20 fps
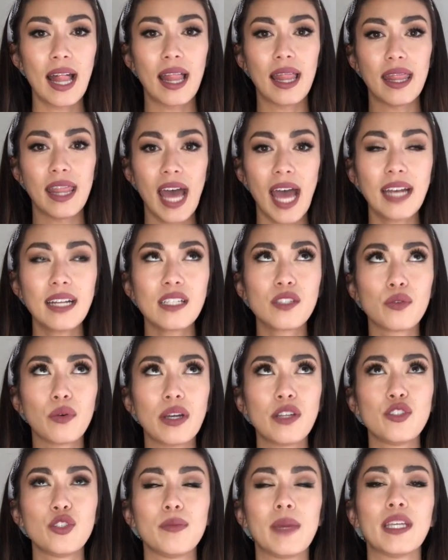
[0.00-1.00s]
that is
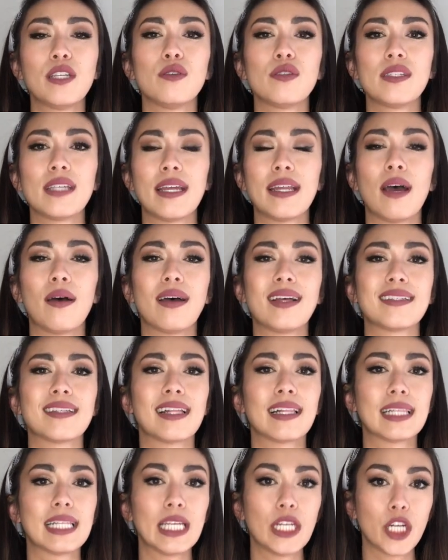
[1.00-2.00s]
going to make you stand out as a
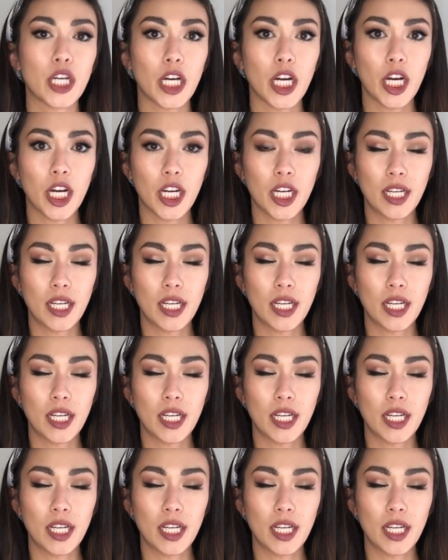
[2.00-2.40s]
leader.